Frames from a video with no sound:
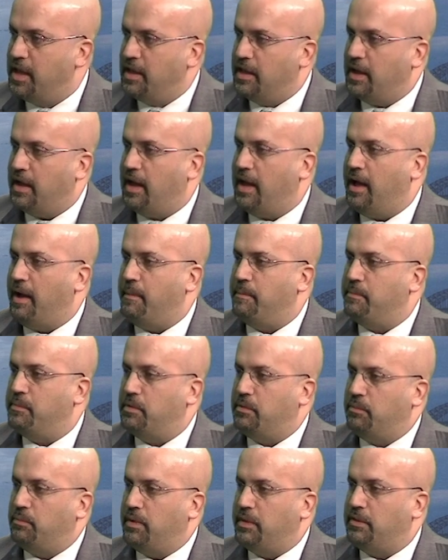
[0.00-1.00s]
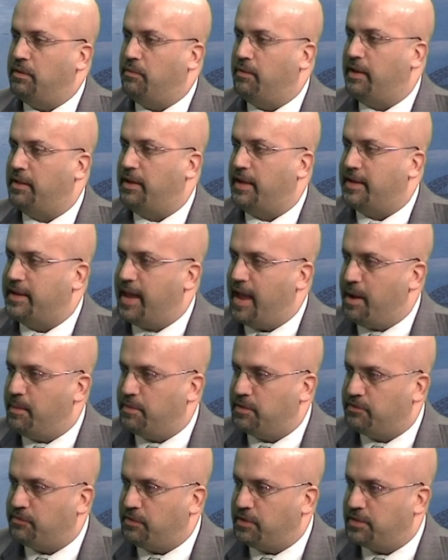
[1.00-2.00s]
With the red light
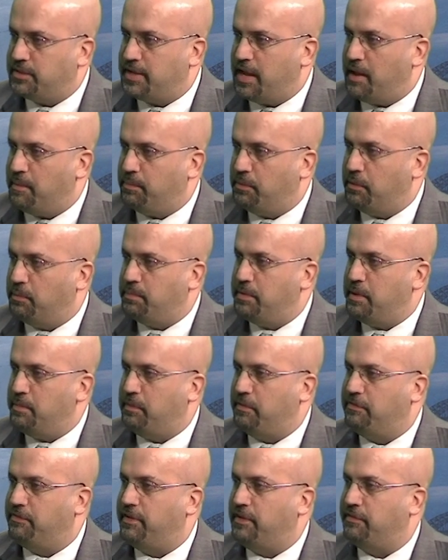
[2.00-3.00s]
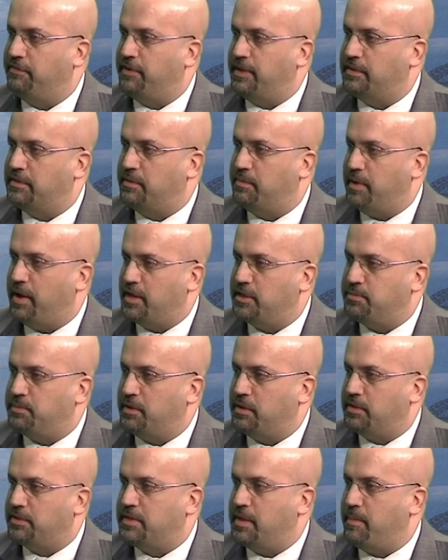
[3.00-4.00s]
cameras, for example, people feel victimized
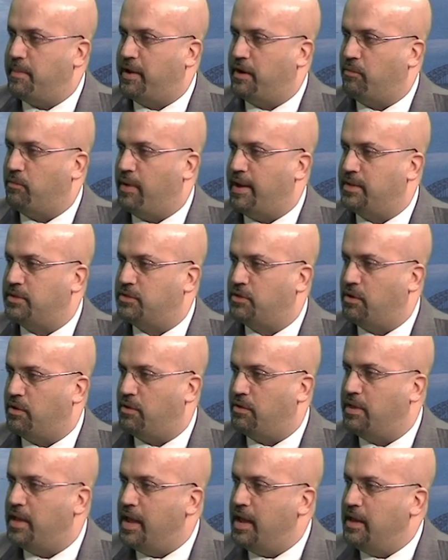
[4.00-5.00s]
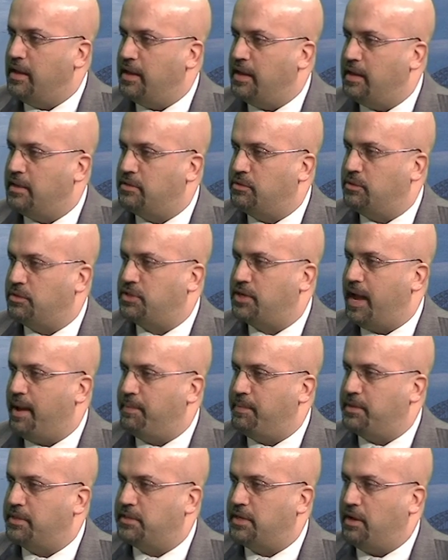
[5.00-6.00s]
because they make a right turn into a
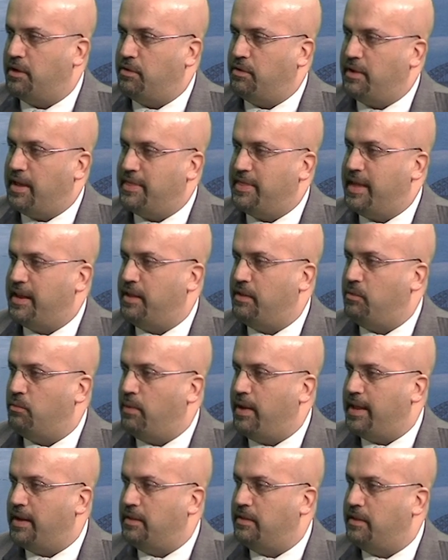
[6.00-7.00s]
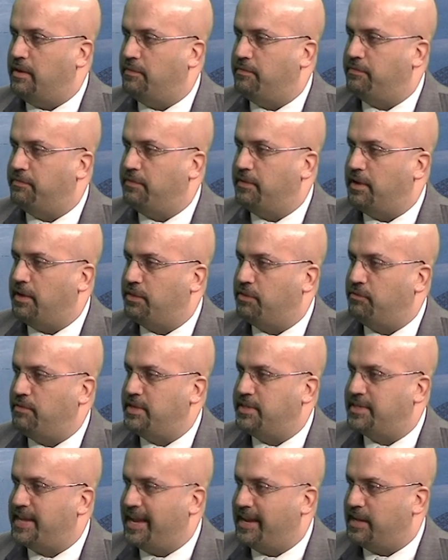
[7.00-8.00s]
shopping center and they didn't wait enough
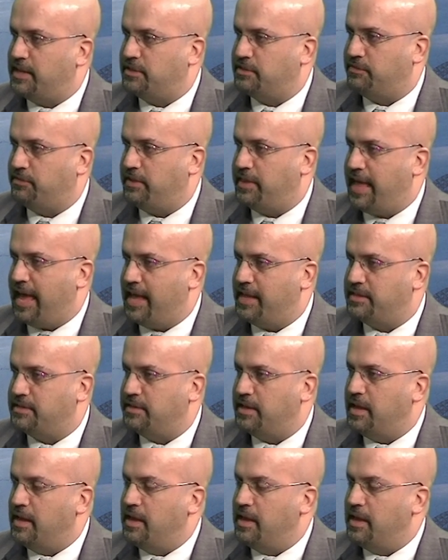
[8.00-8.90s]
3 seconds for that.